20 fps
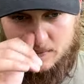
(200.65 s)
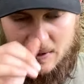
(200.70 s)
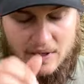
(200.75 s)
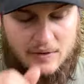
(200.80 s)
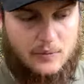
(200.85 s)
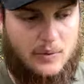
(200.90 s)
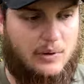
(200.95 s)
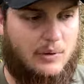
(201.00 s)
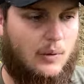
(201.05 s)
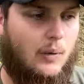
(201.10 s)

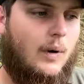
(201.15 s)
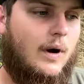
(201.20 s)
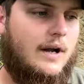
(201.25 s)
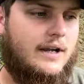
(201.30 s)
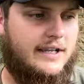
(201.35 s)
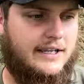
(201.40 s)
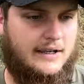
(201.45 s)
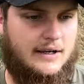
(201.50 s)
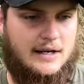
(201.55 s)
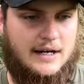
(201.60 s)
But we were
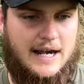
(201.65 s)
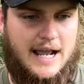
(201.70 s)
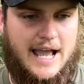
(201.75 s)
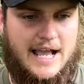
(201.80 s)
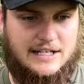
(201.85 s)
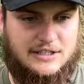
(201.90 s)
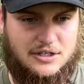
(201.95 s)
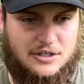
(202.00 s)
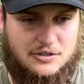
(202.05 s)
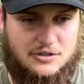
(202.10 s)
walking on an
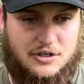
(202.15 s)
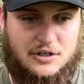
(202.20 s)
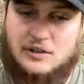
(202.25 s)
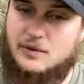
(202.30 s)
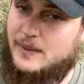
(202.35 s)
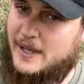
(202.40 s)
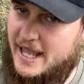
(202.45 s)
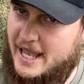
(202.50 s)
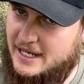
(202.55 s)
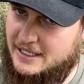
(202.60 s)
access trail
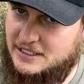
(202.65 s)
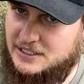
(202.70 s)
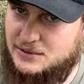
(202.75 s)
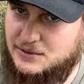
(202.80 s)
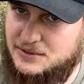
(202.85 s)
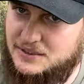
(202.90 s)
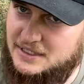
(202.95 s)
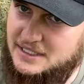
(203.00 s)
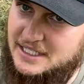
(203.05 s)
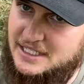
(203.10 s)
that we had to
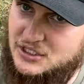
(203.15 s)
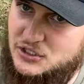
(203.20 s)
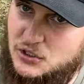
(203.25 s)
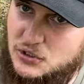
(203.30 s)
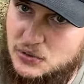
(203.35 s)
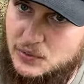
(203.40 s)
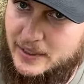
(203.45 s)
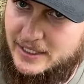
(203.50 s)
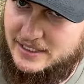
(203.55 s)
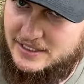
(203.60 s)
use to get
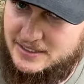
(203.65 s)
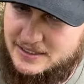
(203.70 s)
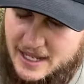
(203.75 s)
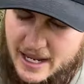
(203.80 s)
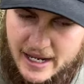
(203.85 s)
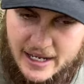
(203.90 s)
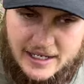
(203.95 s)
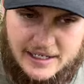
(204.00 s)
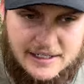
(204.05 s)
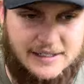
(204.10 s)
to a
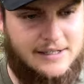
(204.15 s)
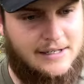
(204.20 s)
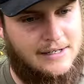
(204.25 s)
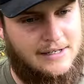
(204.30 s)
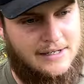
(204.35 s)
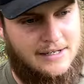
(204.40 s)
stand.